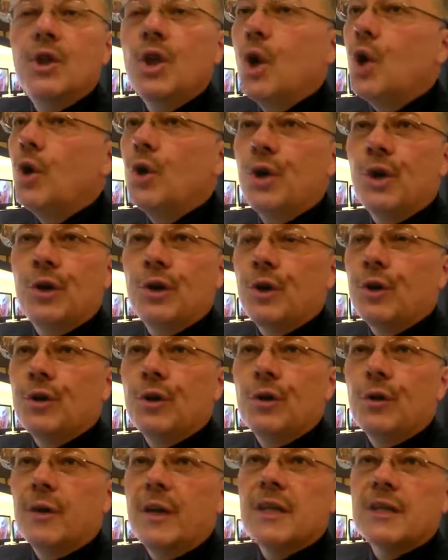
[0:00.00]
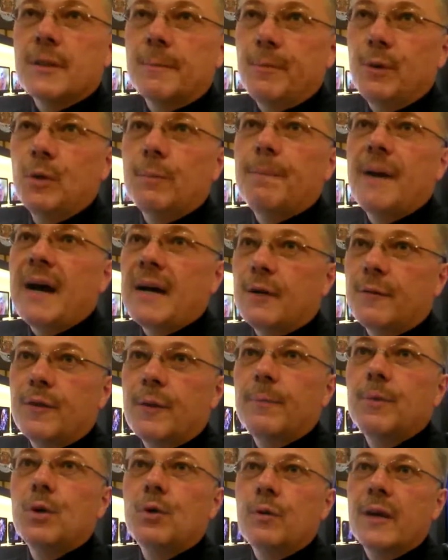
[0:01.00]
No, no, no. No. It's a blue, part of
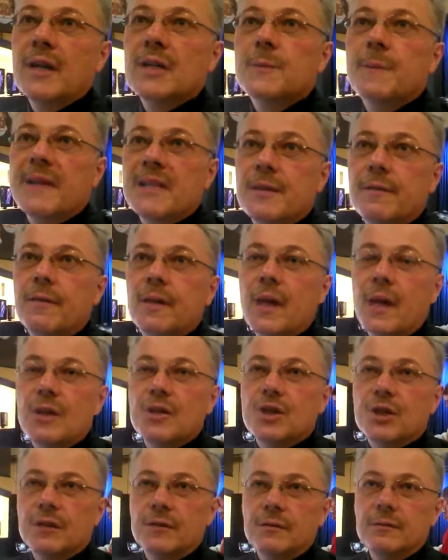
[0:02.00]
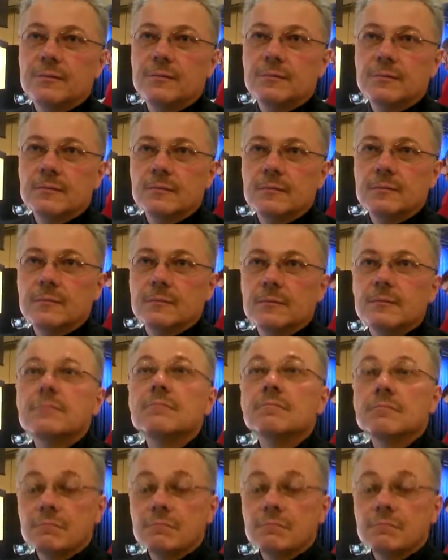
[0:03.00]
the Blu-ray yeah. certification. All right.